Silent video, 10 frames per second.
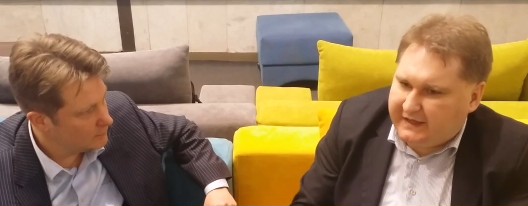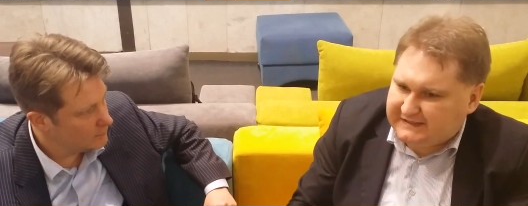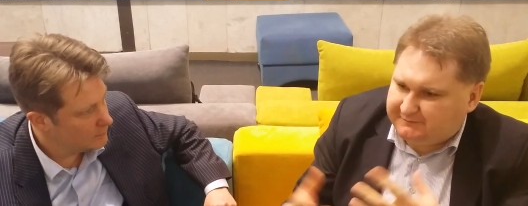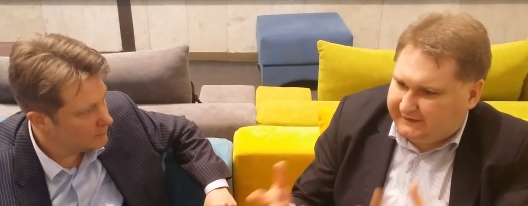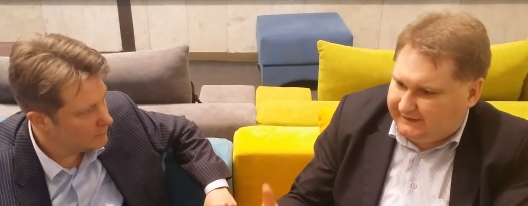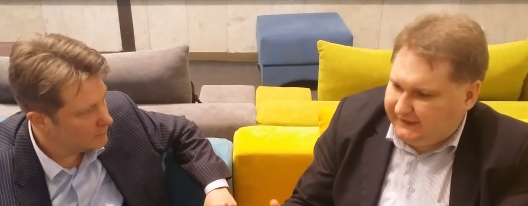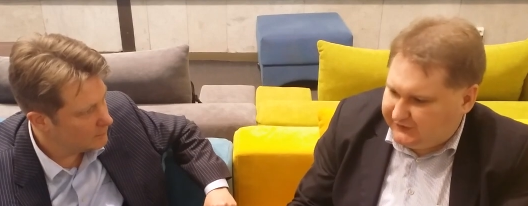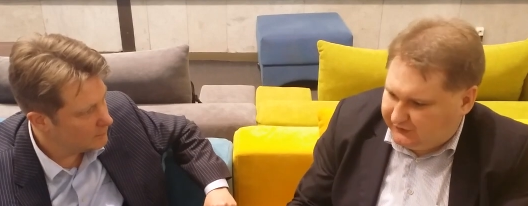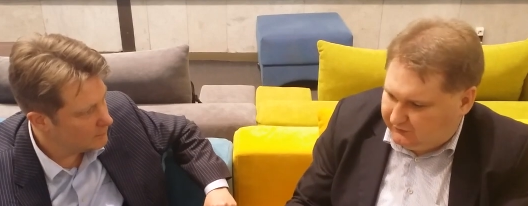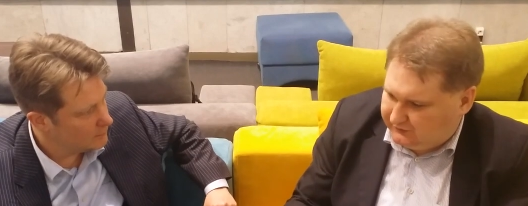
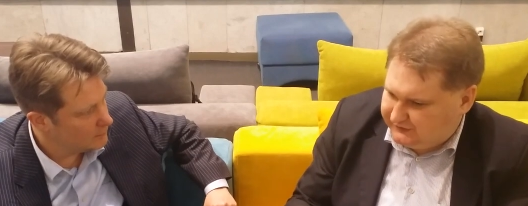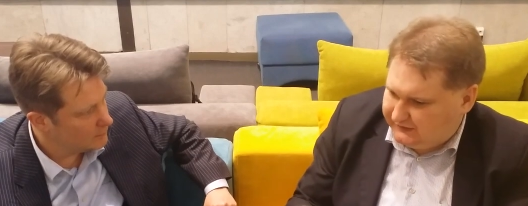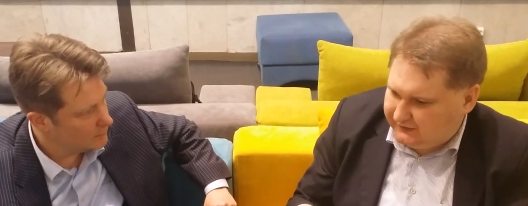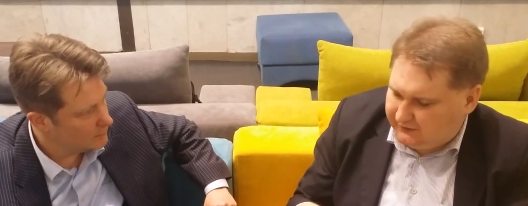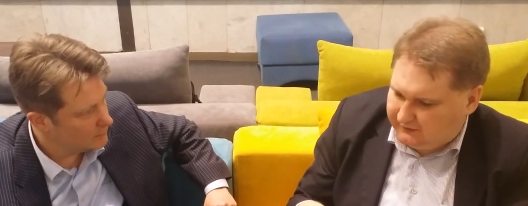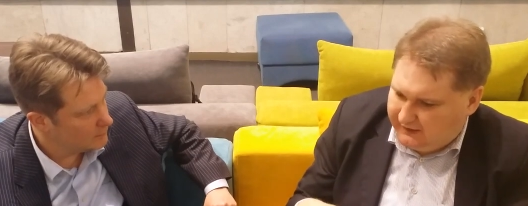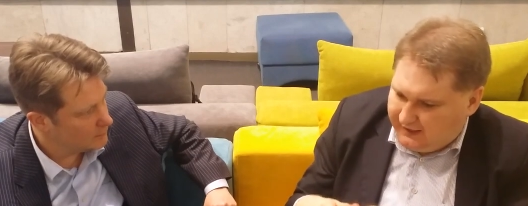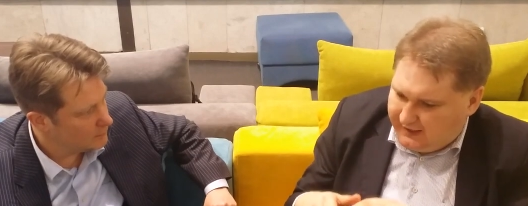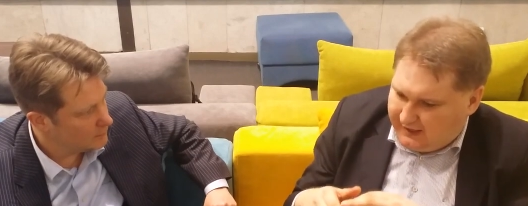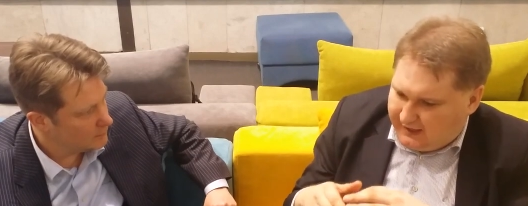Speaker 1: expectation or general
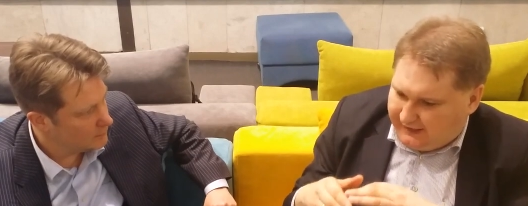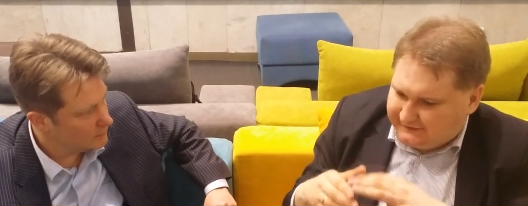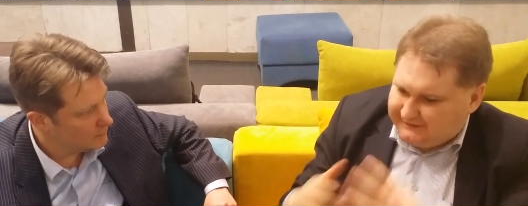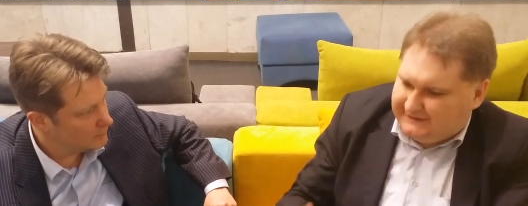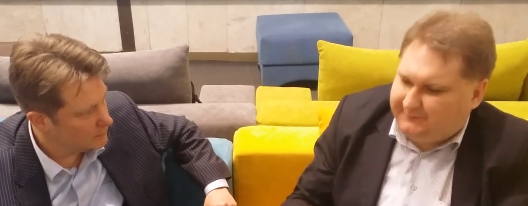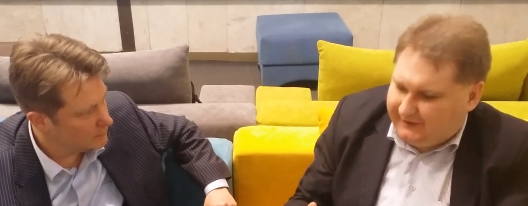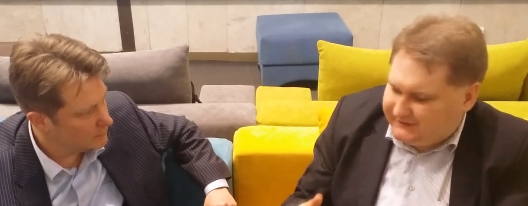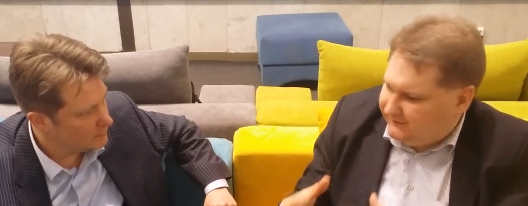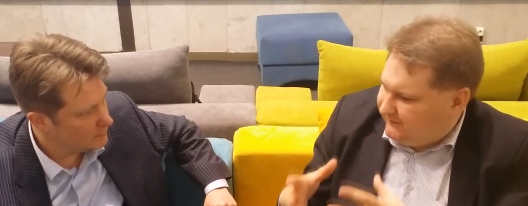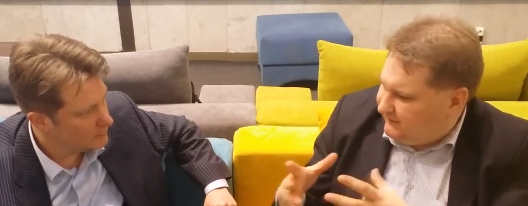
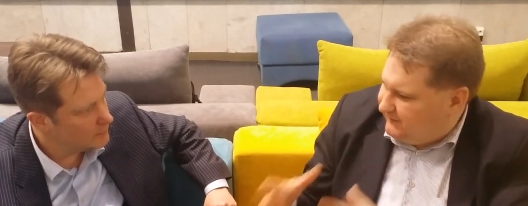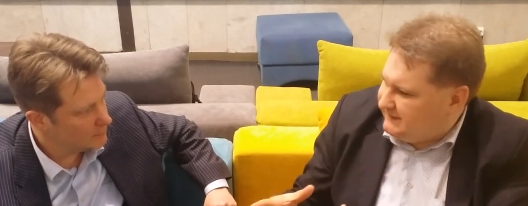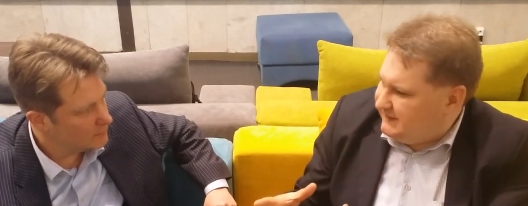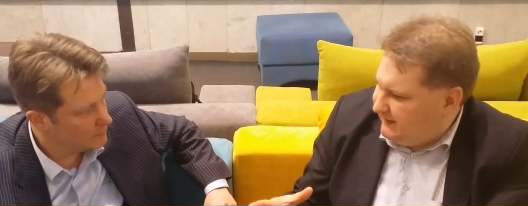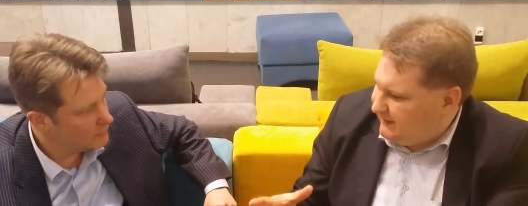anticipation that this